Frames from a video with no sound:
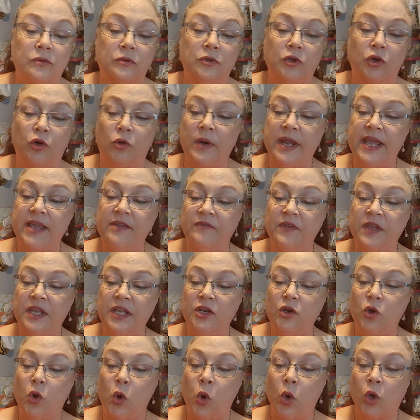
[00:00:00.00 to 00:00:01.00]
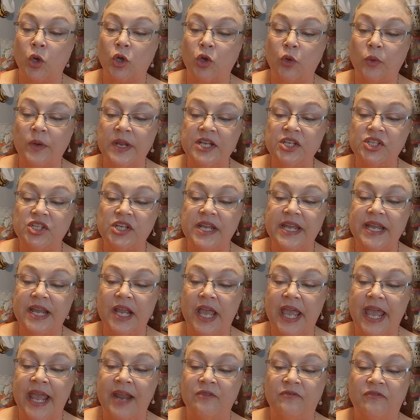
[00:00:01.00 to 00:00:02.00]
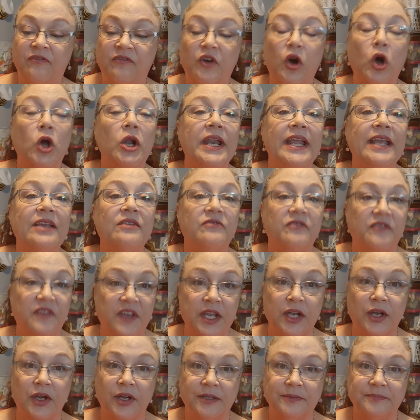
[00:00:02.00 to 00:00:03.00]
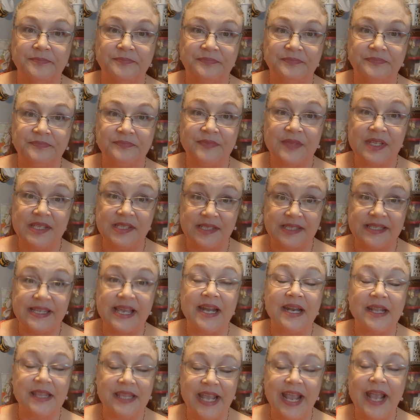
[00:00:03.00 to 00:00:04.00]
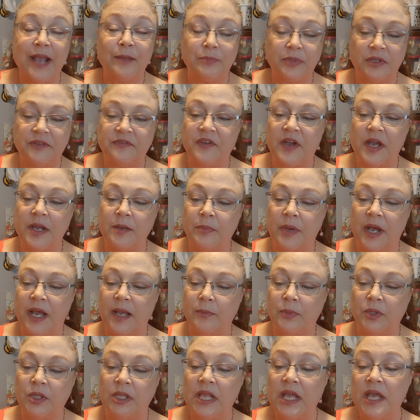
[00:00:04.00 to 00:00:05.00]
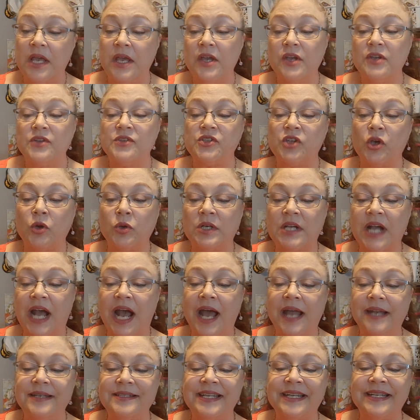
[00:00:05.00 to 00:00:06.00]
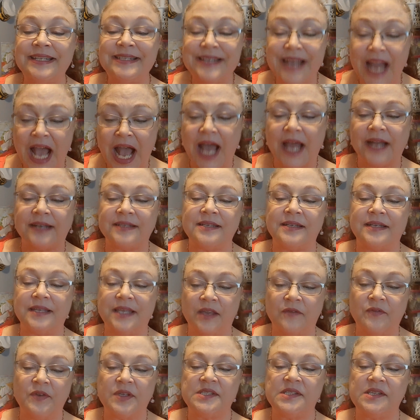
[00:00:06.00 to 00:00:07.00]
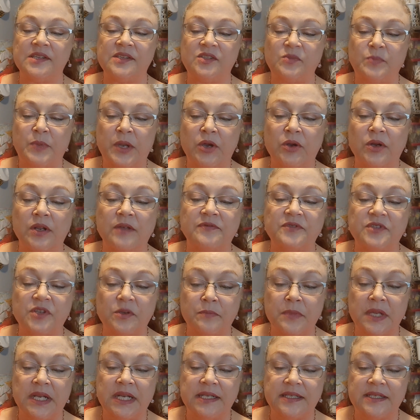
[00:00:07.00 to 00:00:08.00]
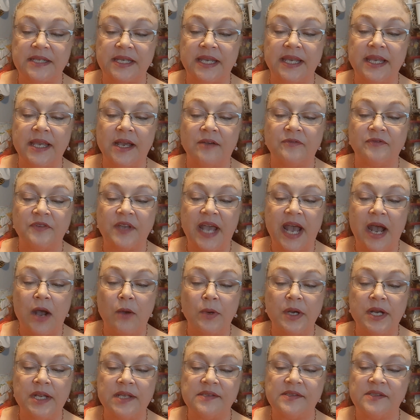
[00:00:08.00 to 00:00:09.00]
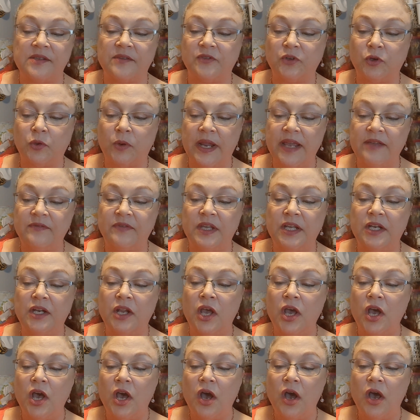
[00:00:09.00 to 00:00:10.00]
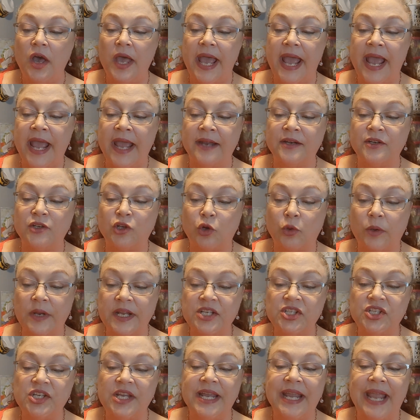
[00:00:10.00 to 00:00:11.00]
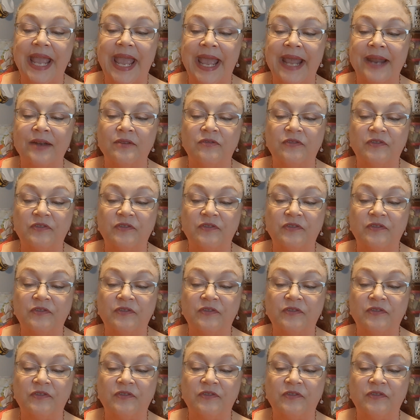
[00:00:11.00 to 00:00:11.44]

craven or cringing and fawning fear this is out of the Amplified Bible. So God did not give us a spirit of timidity, of cowardice, of craven and cringing and